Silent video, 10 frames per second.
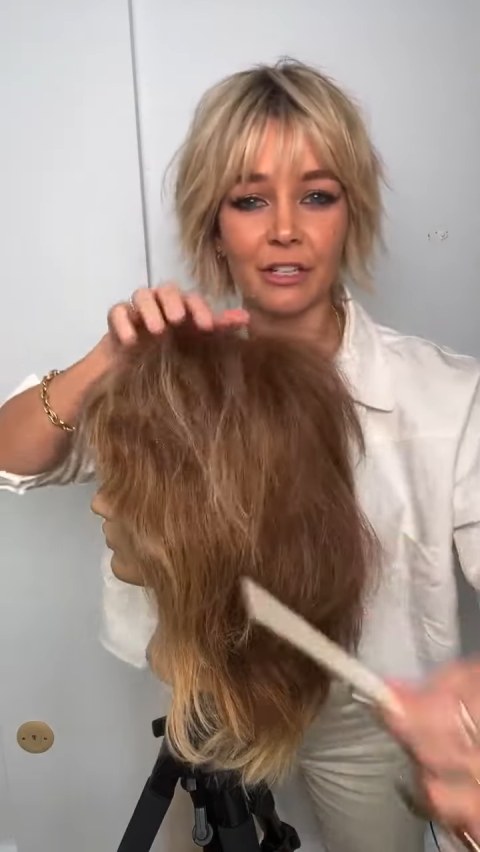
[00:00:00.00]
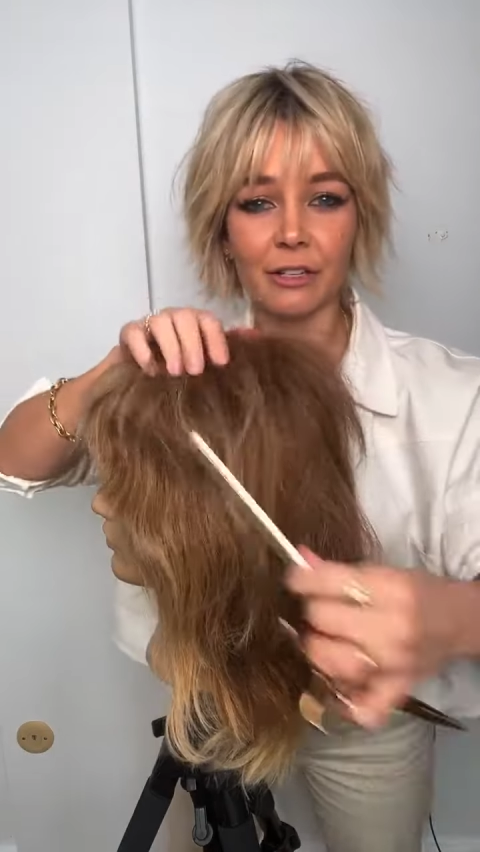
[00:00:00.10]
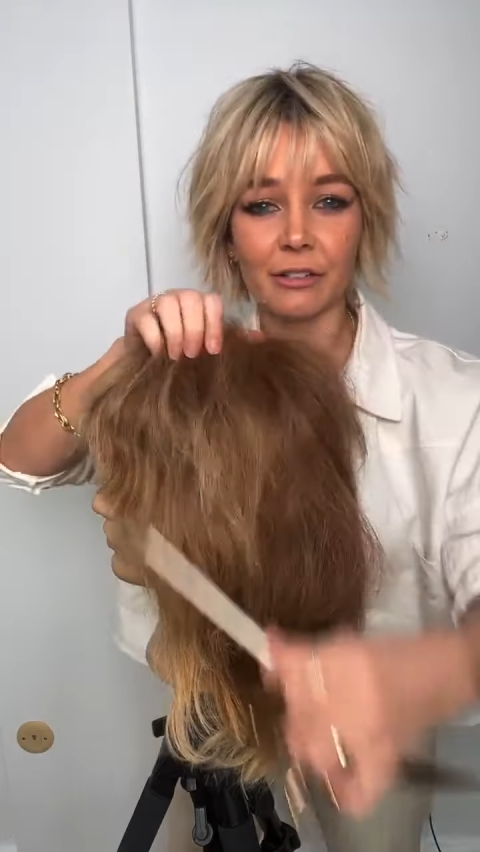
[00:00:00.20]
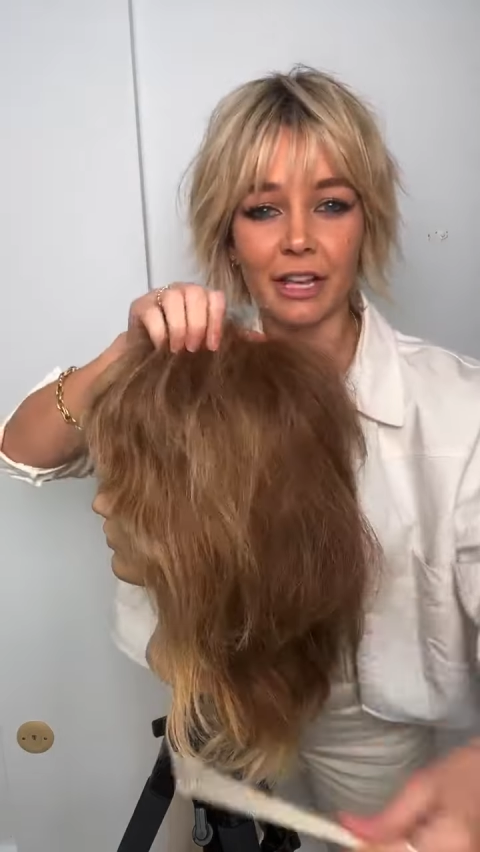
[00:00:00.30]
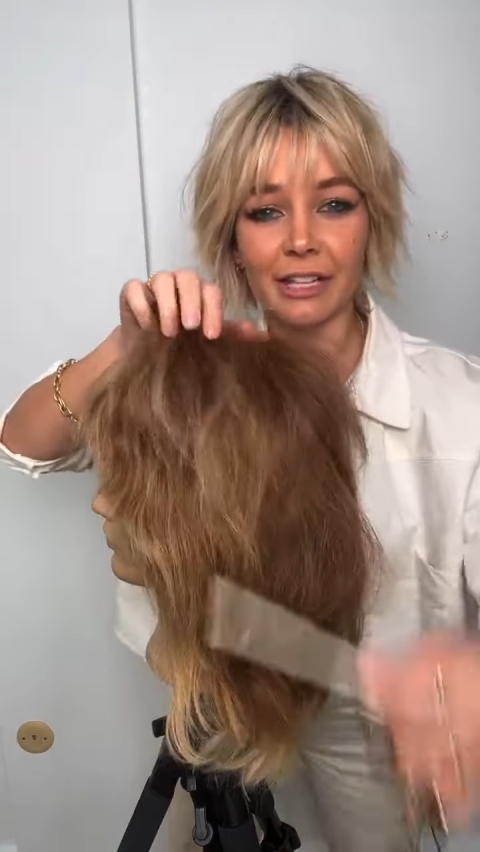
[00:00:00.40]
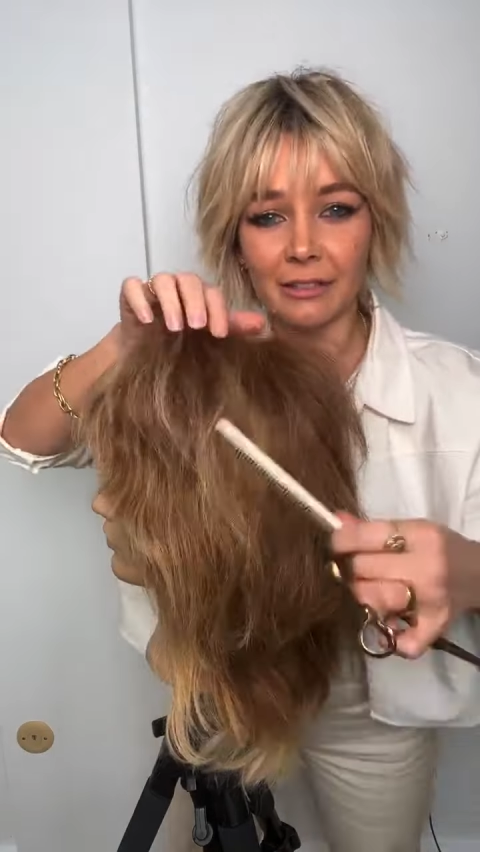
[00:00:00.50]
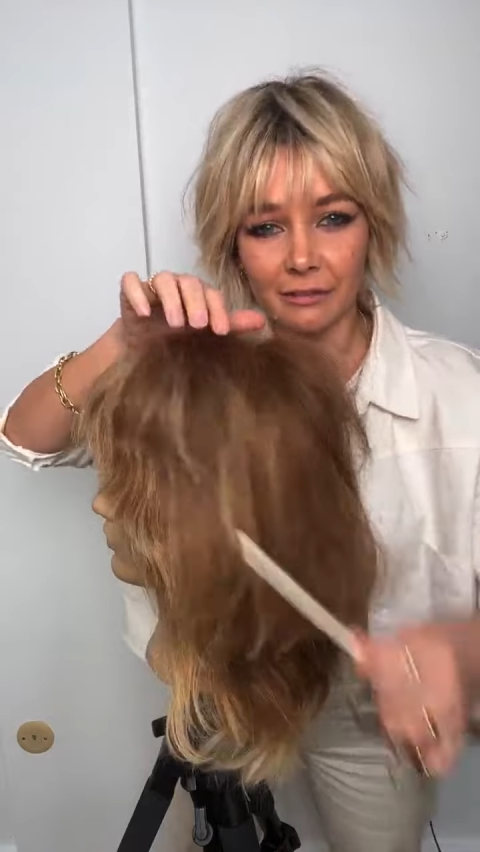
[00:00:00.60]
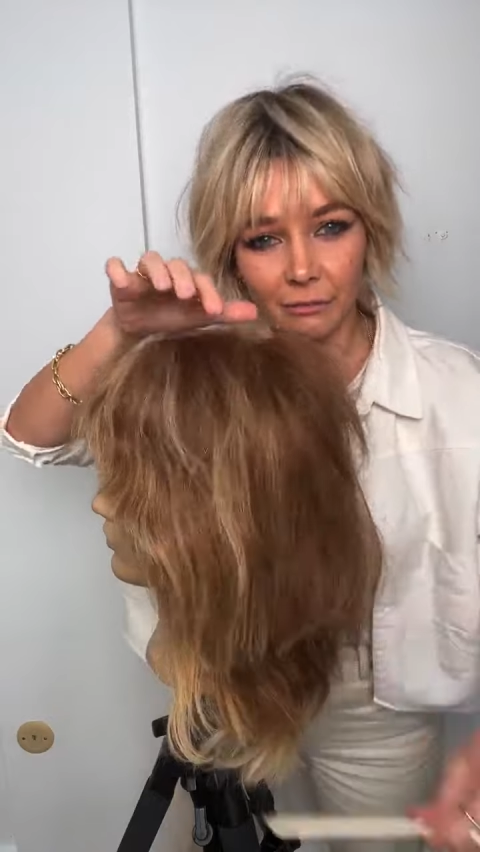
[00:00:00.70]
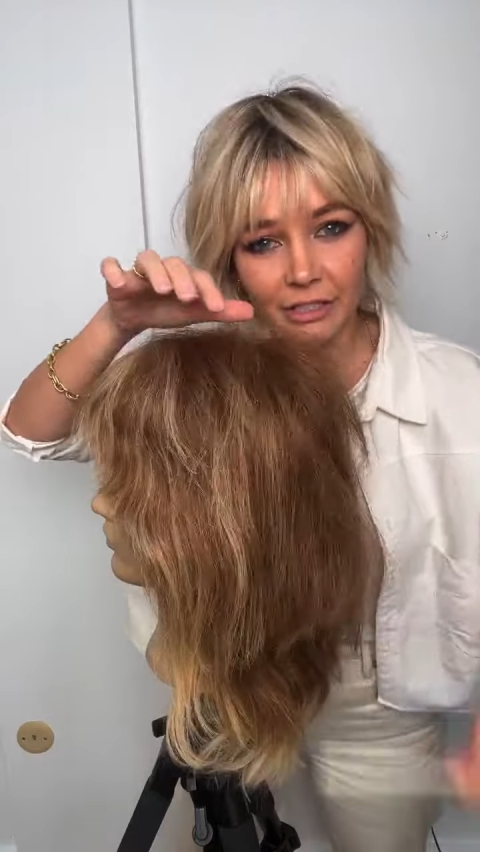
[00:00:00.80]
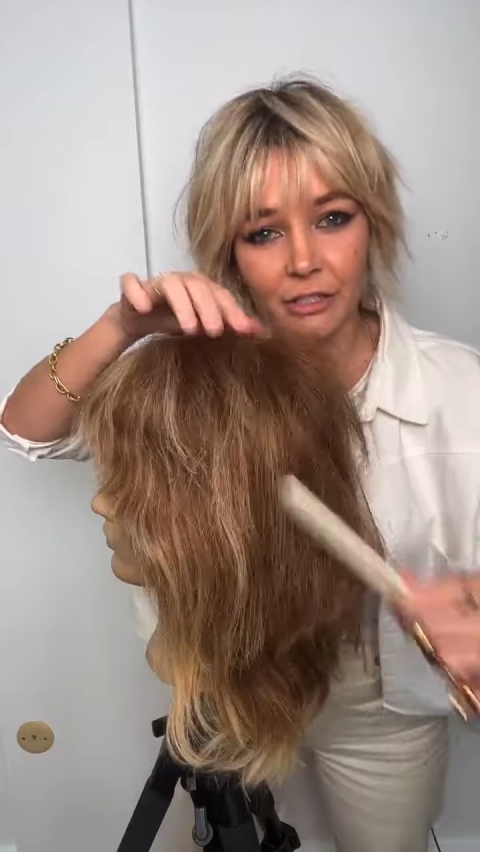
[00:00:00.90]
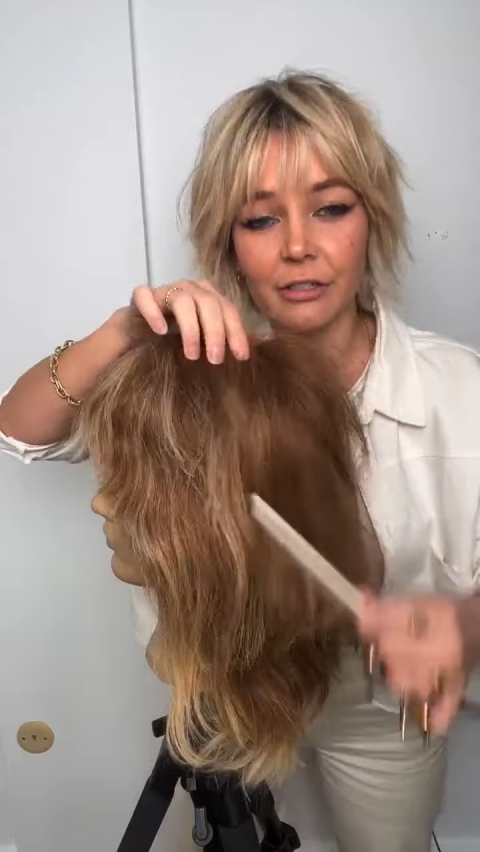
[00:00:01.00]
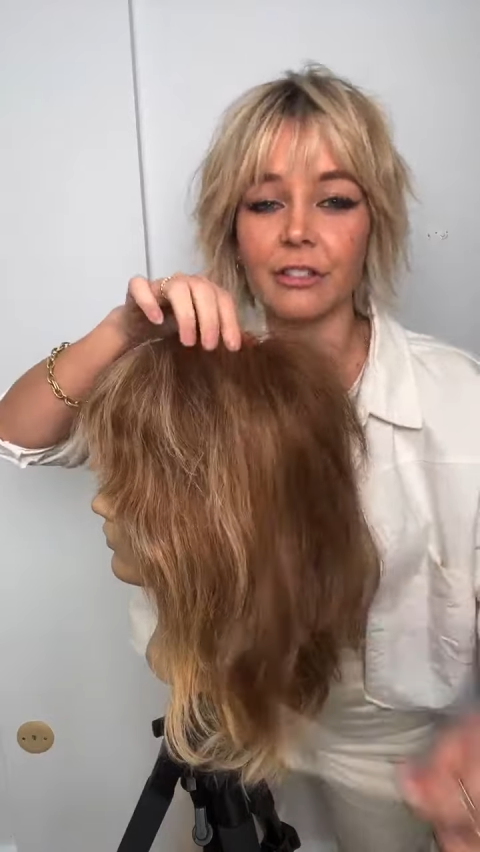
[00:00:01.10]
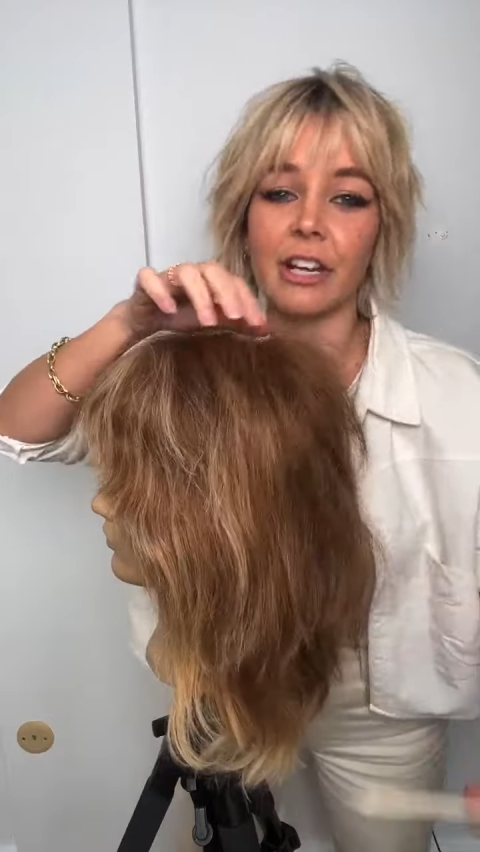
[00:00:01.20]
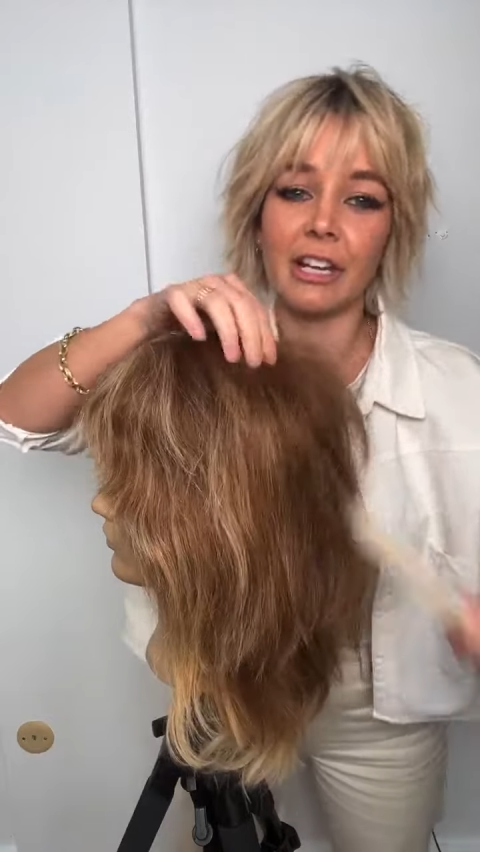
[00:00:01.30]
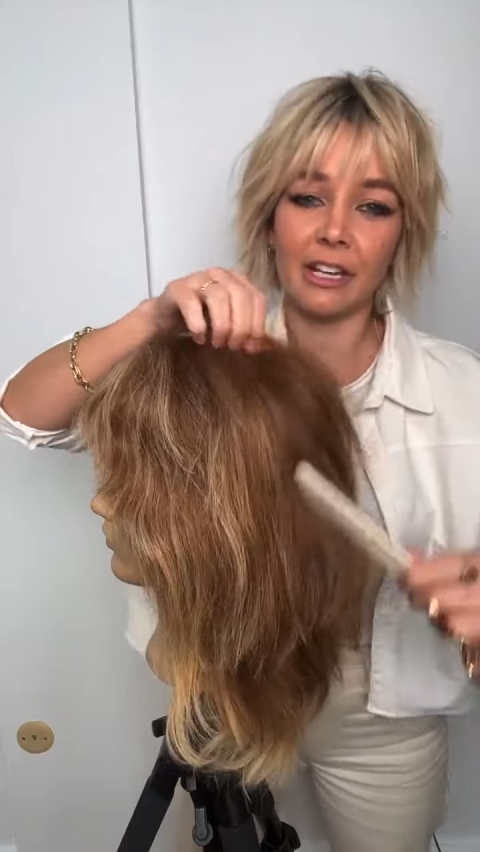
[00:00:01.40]
you're
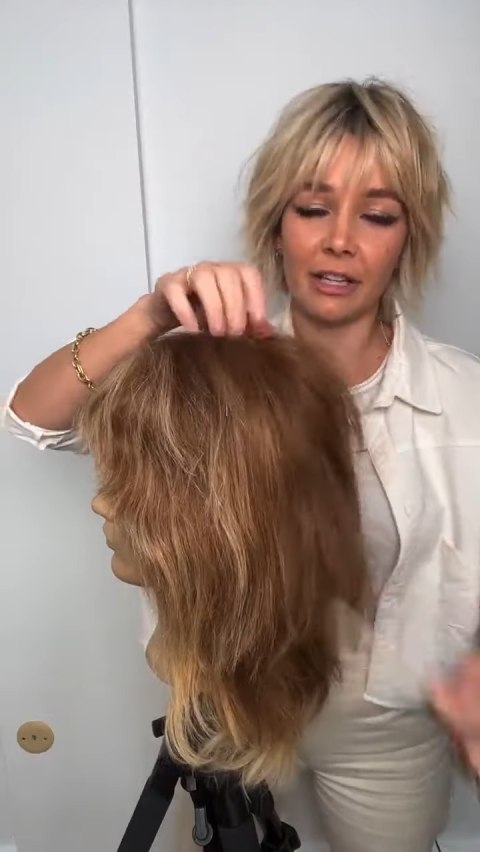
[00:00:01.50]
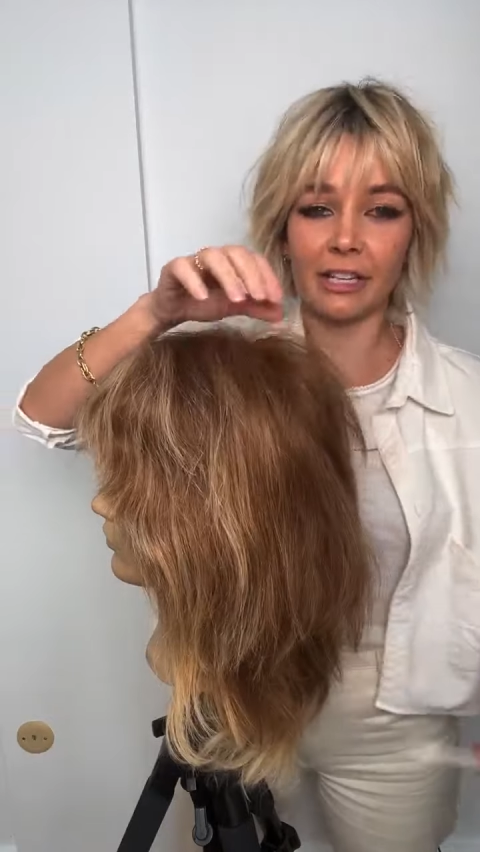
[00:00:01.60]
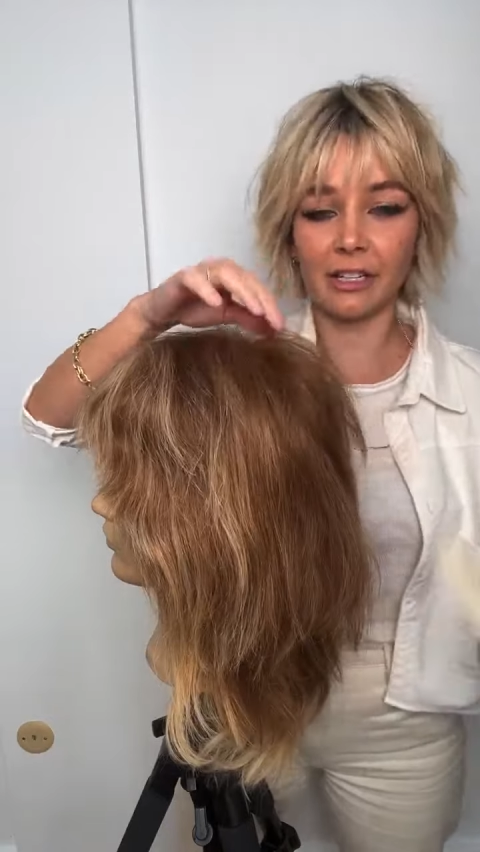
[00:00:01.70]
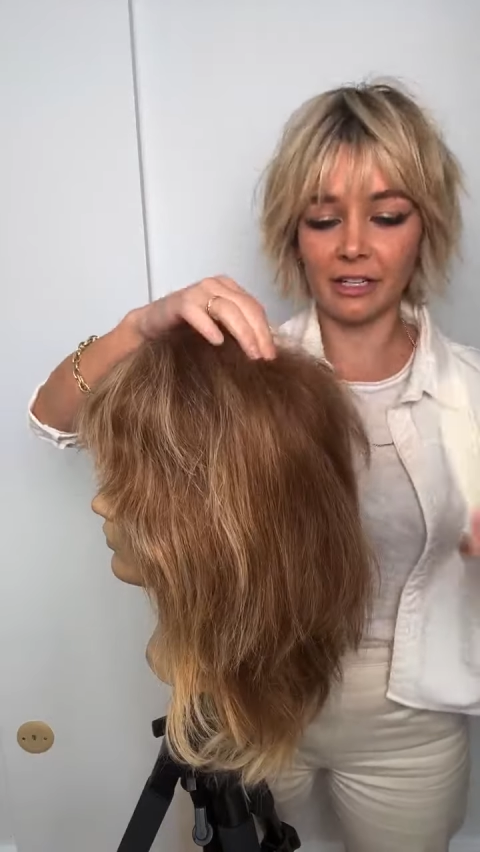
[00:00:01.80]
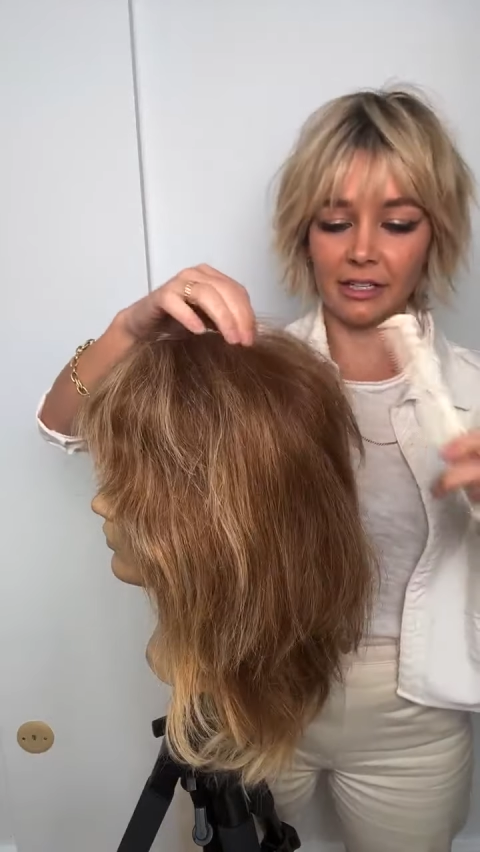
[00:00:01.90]
creating like